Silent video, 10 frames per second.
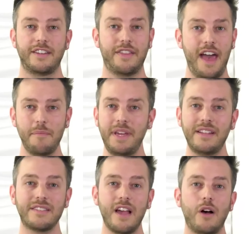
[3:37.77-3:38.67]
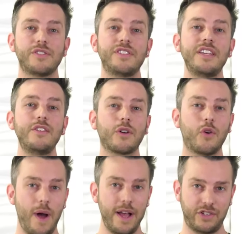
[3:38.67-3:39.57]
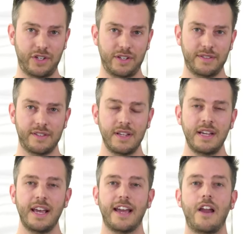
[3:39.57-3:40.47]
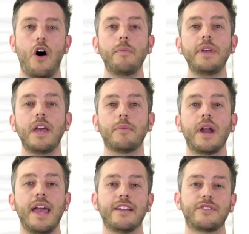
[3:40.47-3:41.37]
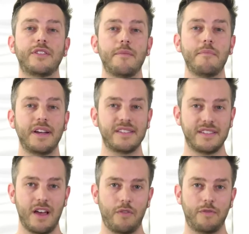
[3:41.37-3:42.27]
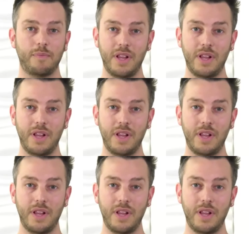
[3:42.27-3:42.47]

Now, that means I'll see your questions and I'll be able to answer them myself.